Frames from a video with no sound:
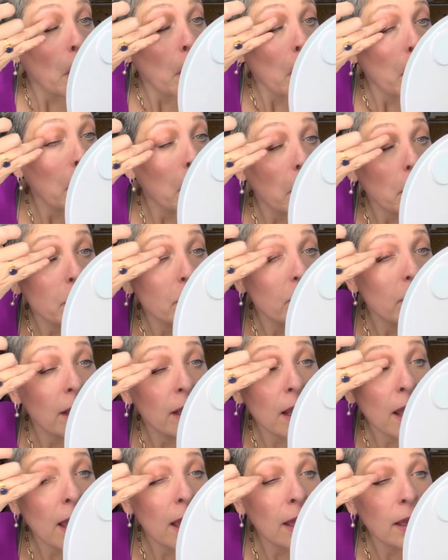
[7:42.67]
Because I
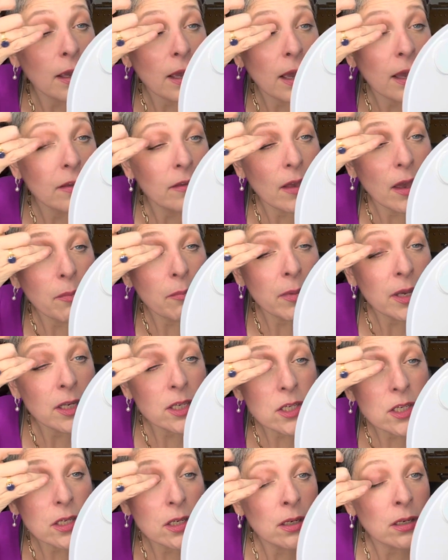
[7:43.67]
like, I
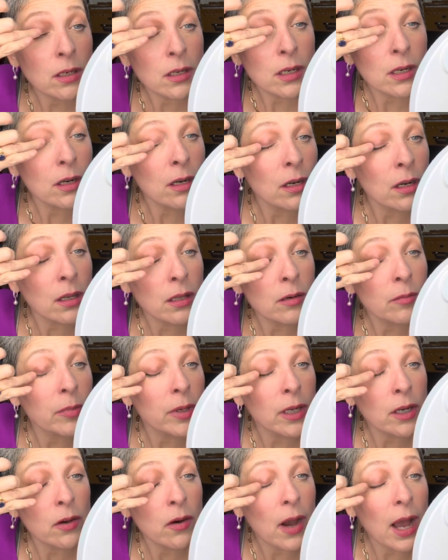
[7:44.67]
mentioned in another
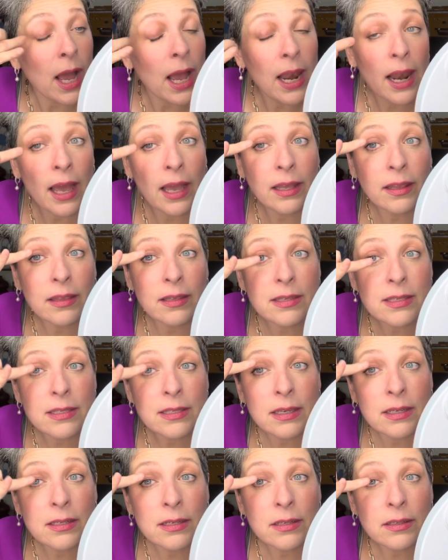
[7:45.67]
video, I like the
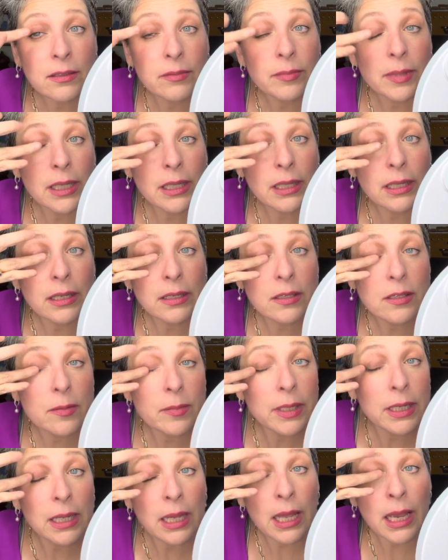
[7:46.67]
center of my lid to
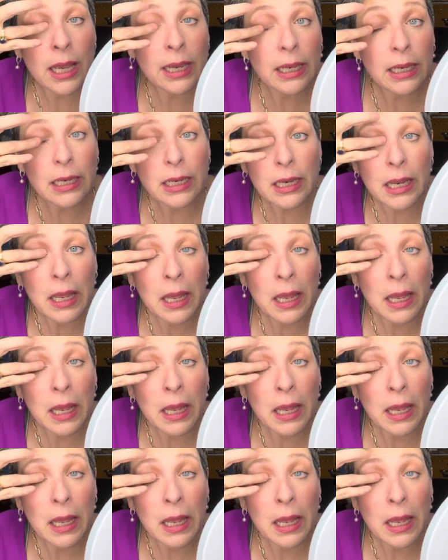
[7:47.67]
be light.